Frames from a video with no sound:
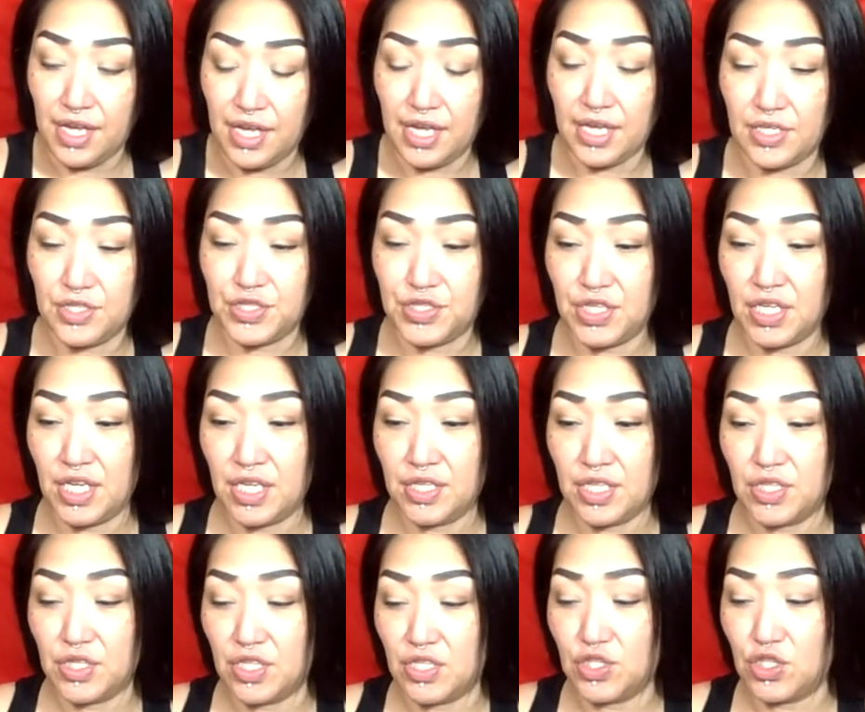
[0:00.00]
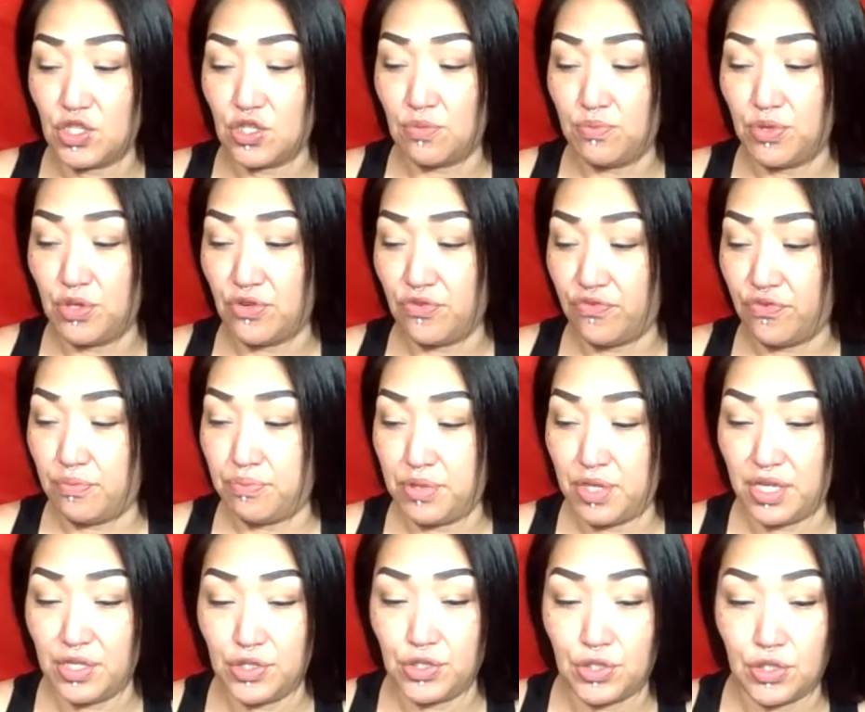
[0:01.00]
and seeing that this is a beautiful
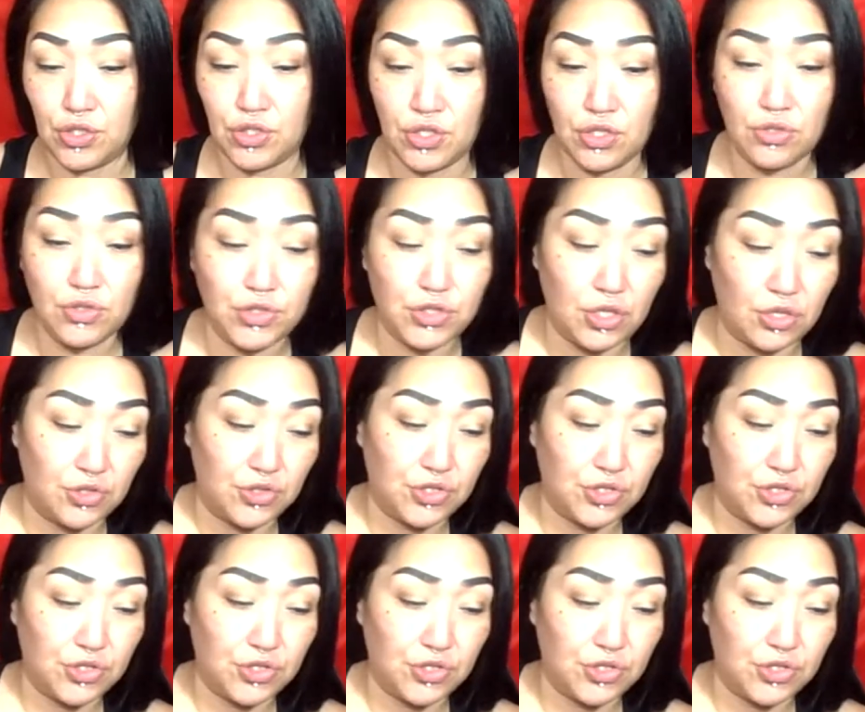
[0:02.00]
place to do so.